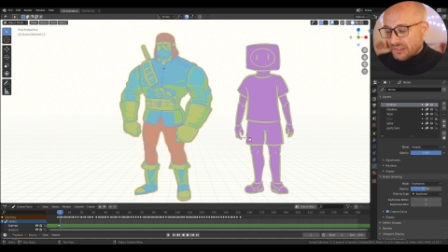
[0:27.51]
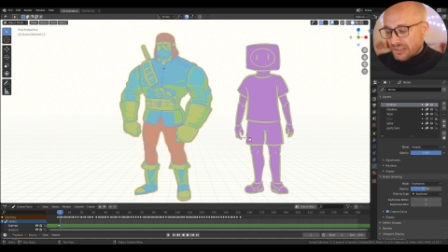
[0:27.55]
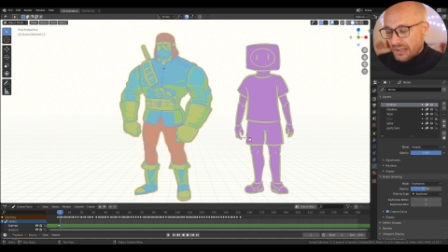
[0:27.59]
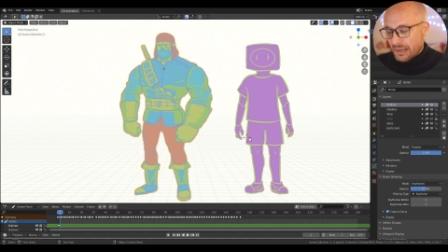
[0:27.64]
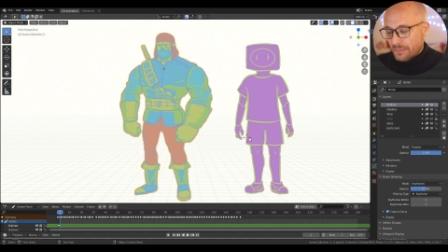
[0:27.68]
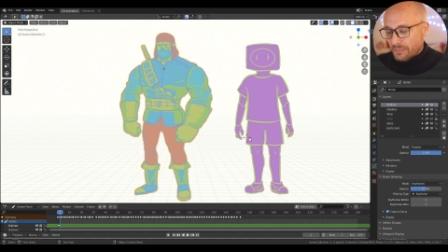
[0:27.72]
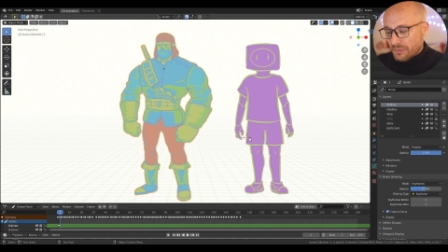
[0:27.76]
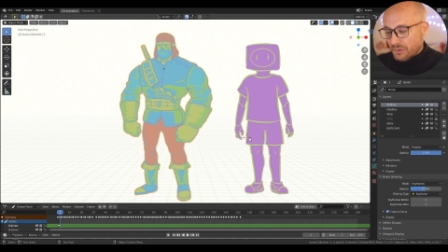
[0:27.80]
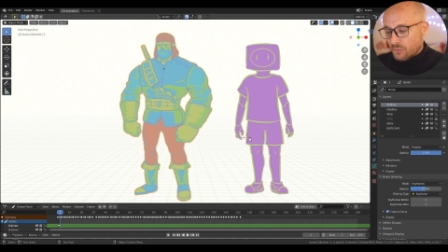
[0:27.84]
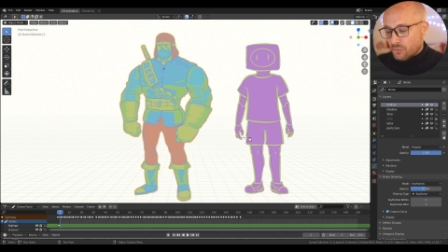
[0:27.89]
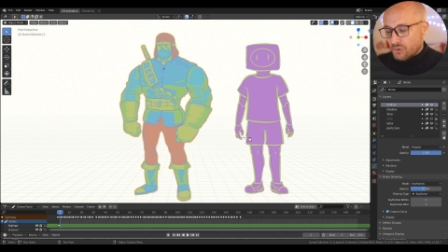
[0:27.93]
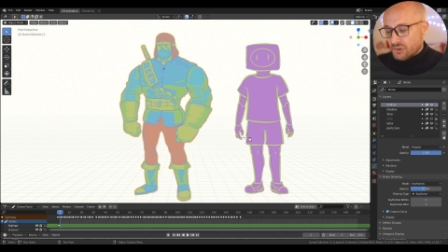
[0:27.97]

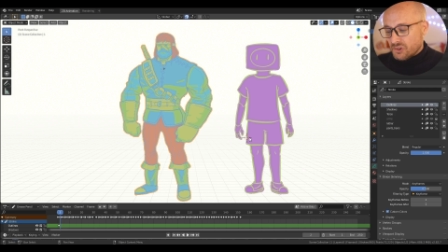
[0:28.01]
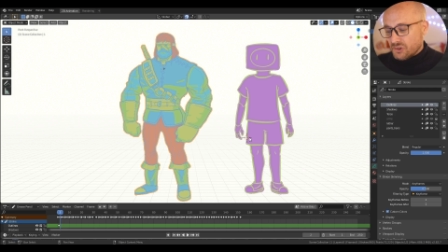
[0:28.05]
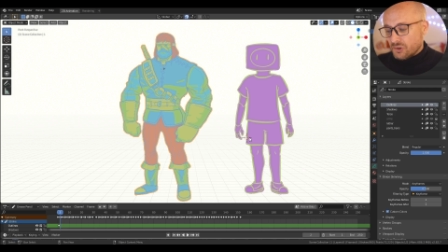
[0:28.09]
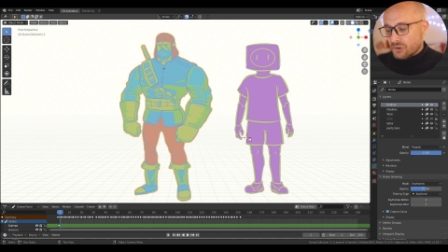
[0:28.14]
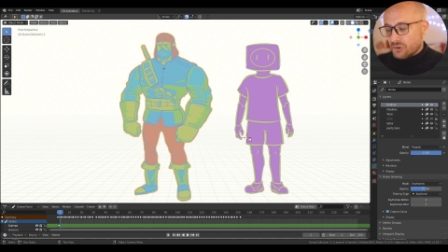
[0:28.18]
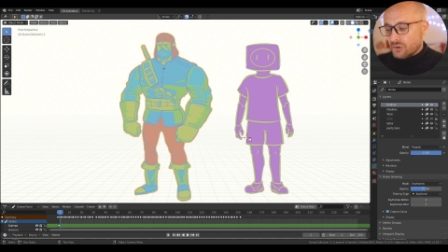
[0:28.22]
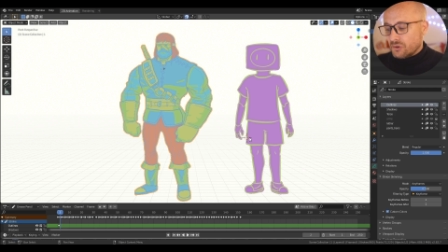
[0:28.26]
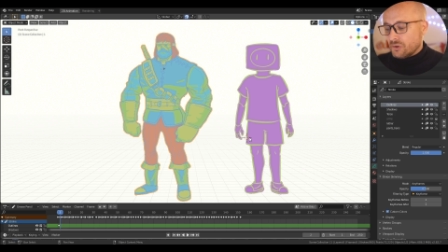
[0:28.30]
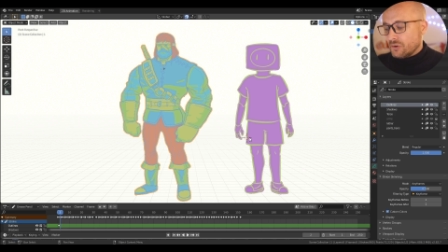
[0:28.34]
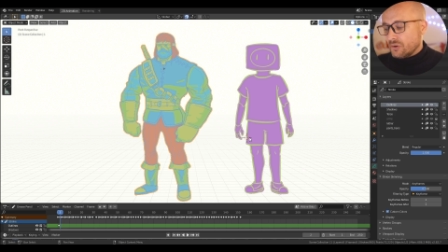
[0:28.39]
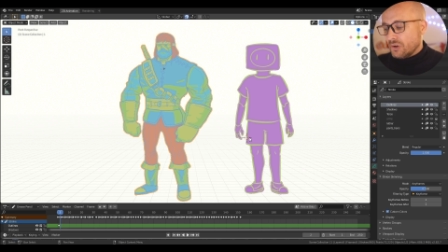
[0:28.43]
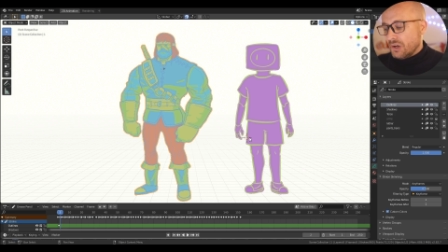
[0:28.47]
happened with
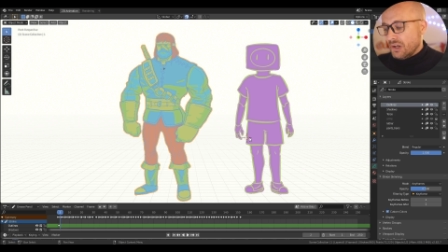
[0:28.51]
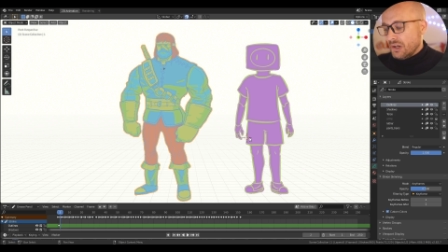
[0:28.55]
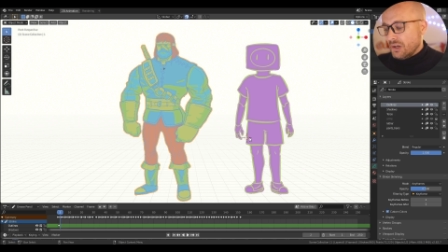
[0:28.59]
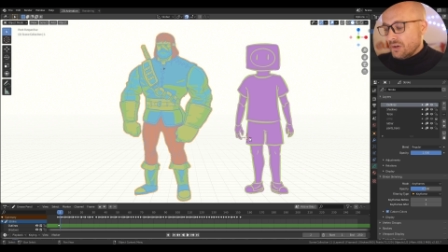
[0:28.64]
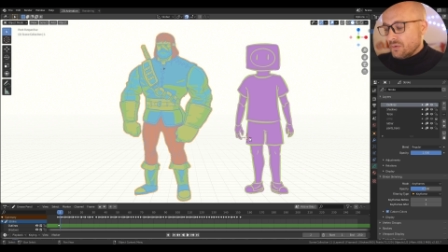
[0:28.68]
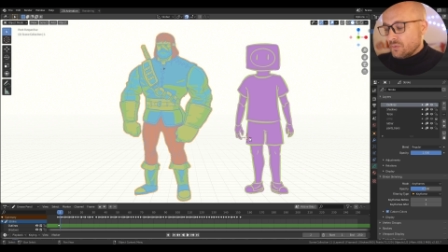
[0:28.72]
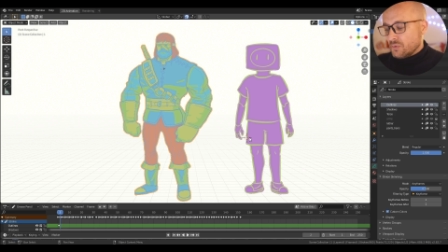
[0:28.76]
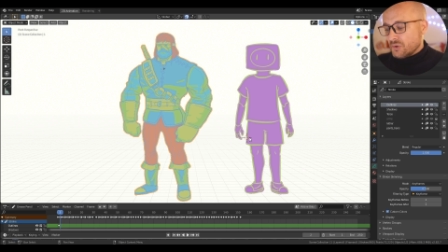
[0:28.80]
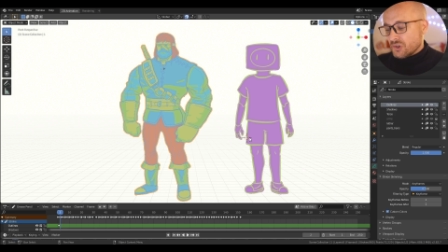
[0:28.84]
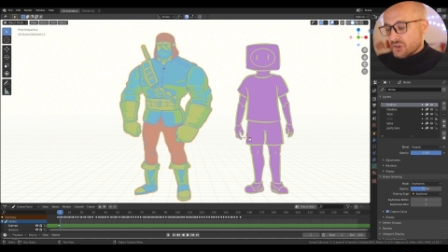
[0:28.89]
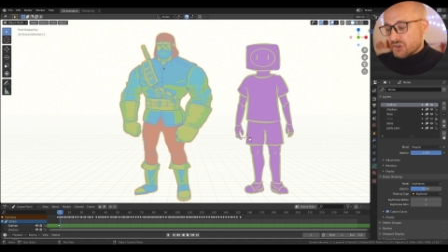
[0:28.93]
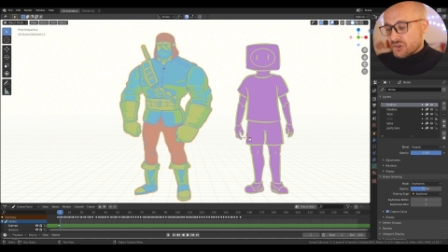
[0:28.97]
your,
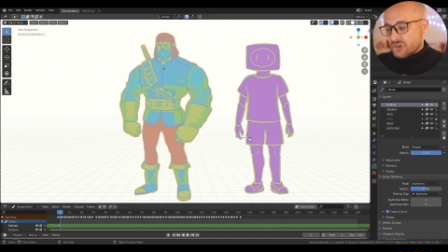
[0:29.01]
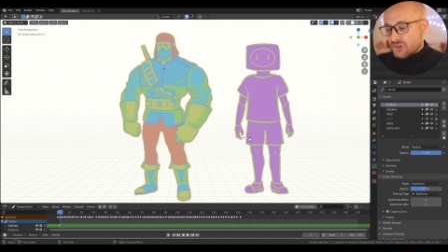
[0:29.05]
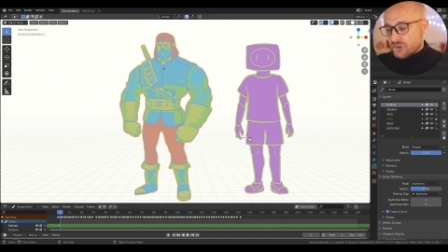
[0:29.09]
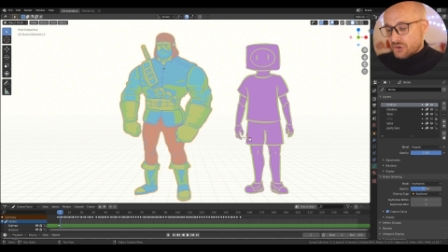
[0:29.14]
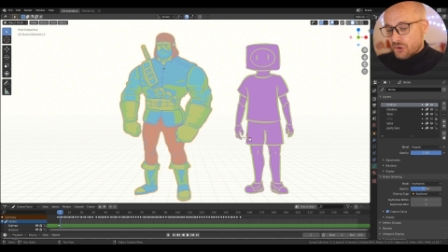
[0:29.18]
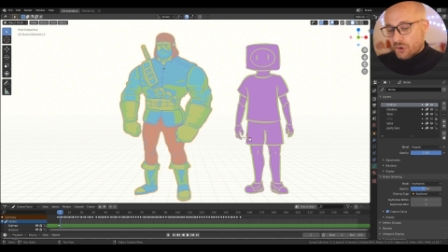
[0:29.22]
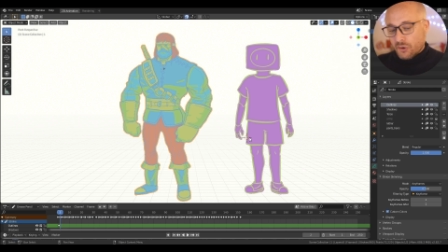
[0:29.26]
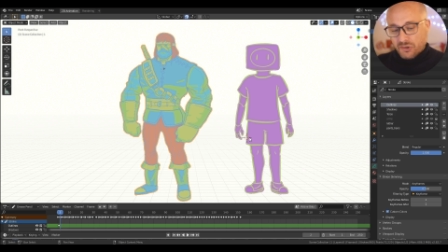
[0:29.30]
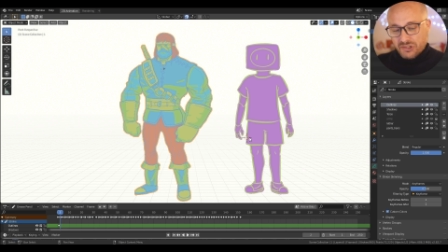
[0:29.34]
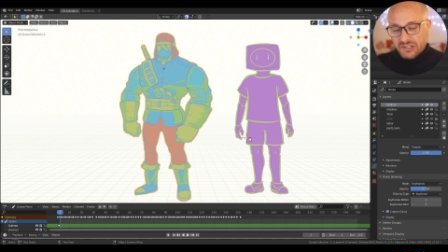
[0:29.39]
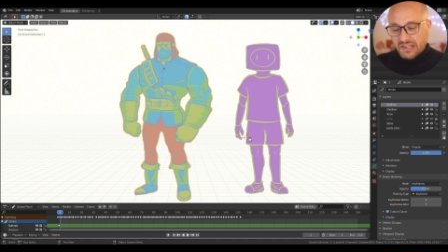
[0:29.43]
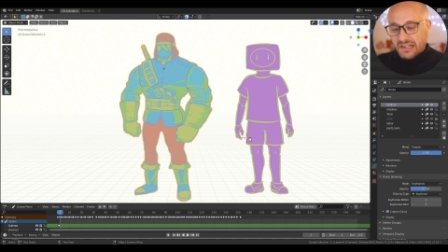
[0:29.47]
your
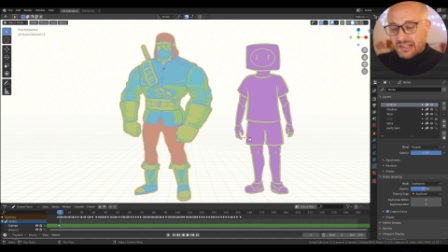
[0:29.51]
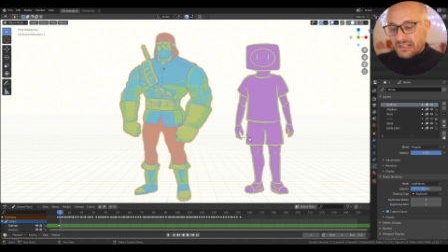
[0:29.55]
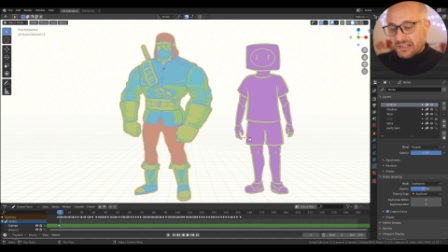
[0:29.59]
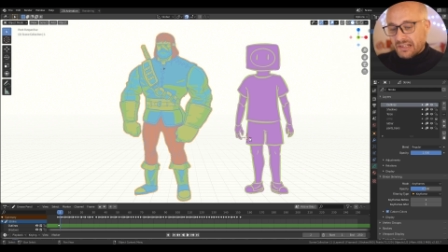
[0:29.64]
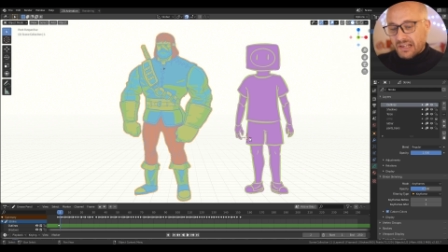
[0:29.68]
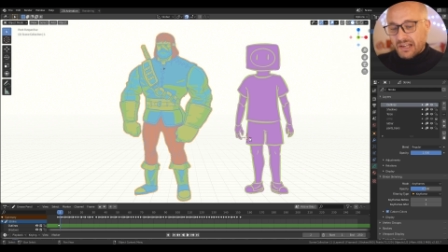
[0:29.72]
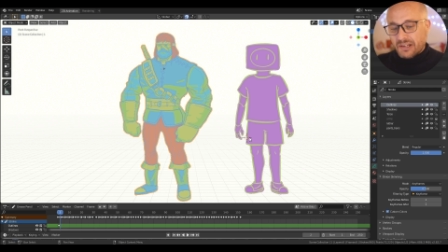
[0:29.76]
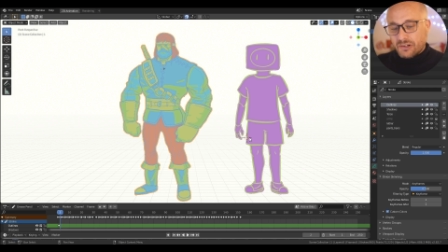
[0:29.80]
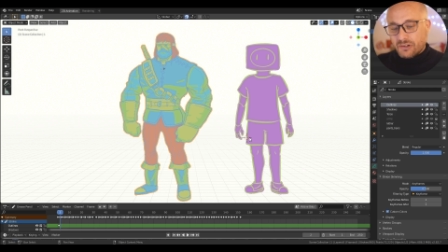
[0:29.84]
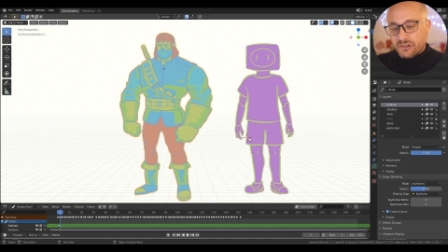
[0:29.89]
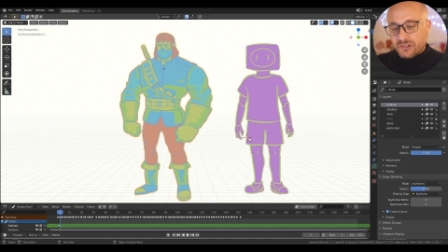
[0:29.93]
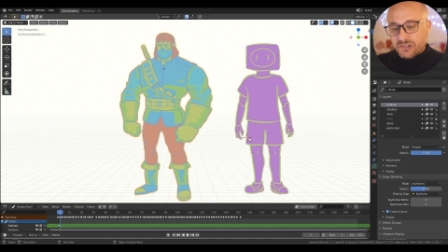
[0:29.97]
strokes and
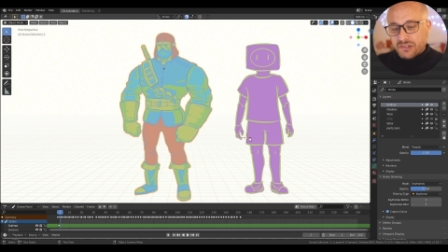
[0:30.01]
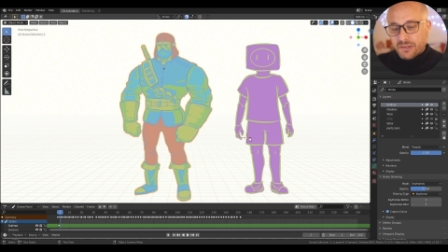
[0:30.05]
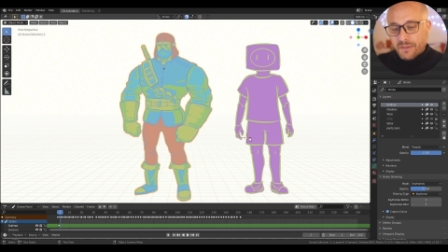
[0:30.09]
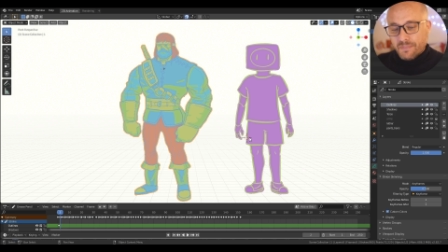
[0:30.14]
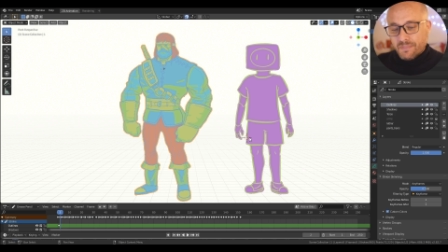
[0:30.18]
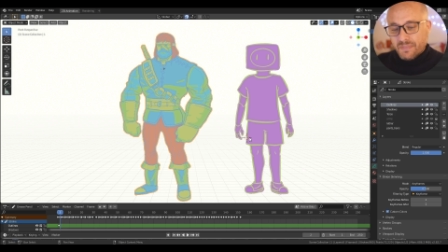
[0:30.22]
layers.